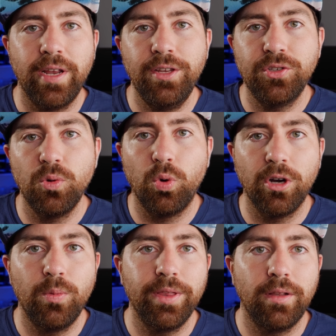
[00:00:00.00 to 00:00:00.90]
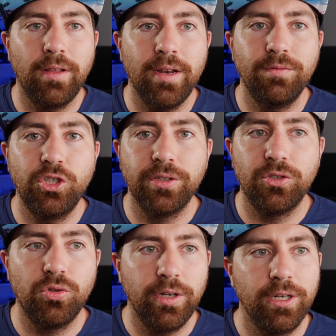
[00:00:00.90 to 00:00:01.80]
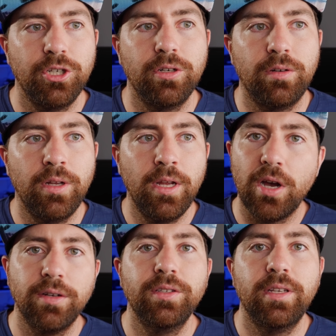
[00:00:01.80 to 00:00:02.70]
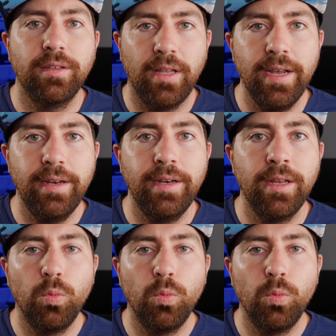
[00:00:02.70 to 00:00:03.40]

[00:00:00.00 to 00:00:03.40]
when I used to work with a lot of just traditional tungsten lighting,